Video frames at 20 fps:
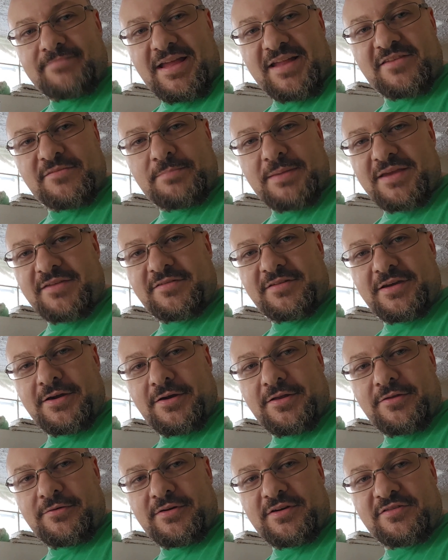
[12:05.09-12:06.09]
that's basically
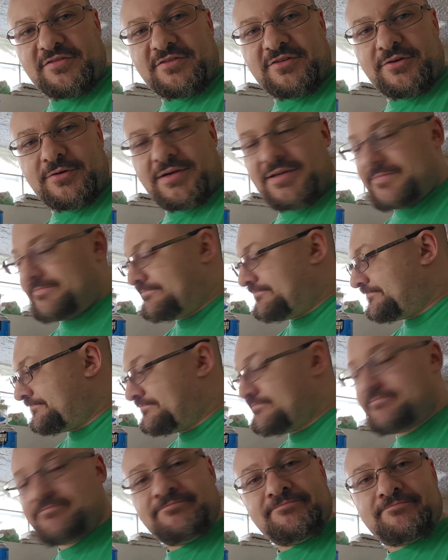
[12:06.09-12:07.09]
all there is to it.
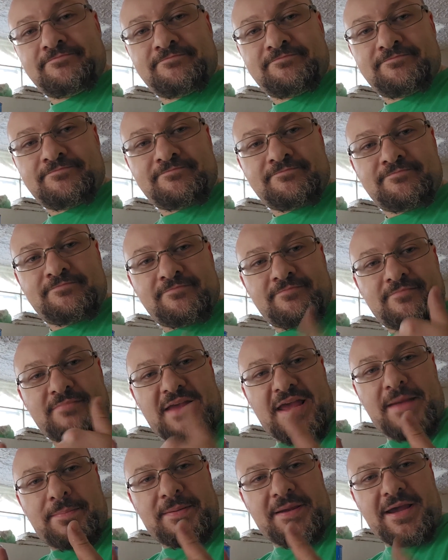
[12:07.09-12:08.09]

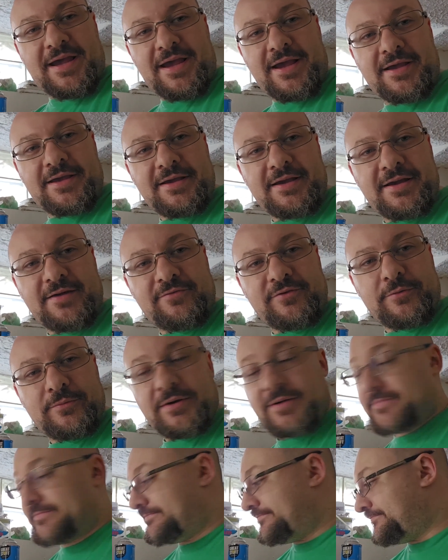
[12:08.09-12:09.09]
Happy hacking,
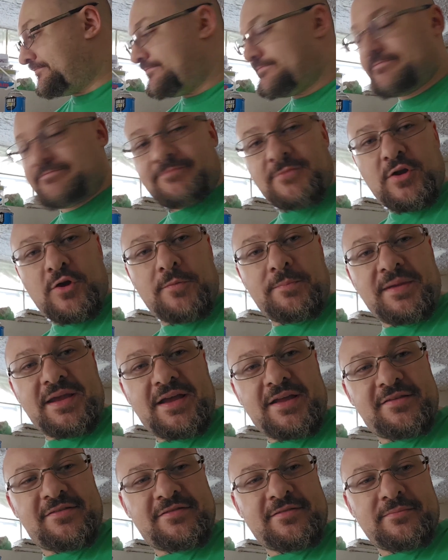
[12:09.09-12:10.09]
everyone. Hope
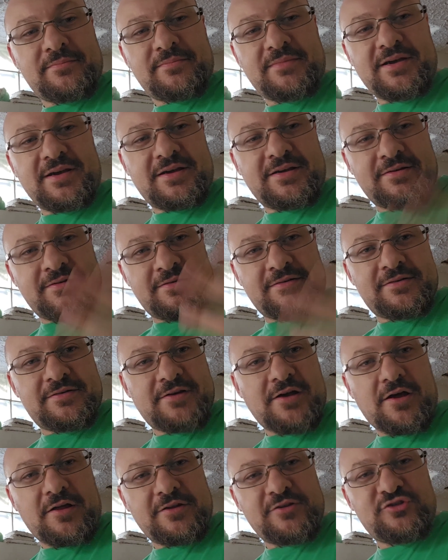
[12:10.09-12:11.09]
you had some
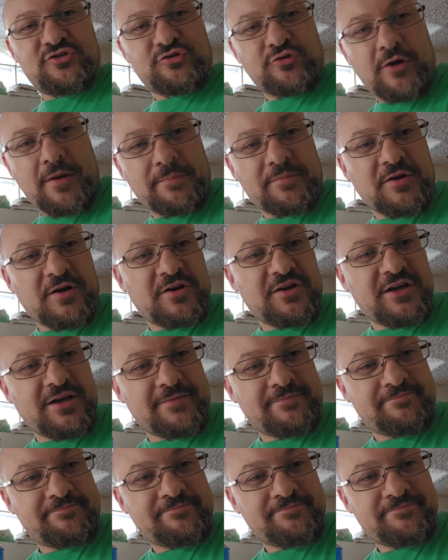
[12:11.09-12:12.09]
knowledge dropped on
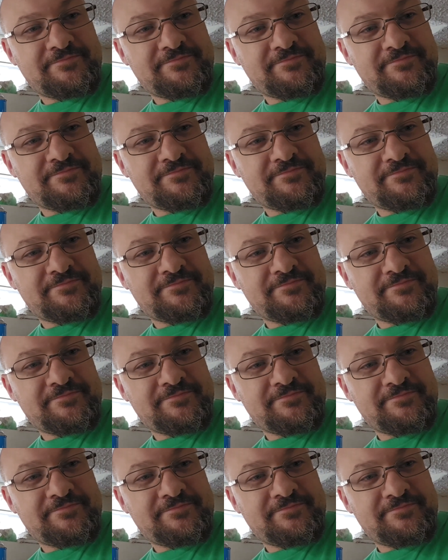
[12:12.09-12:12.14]
you.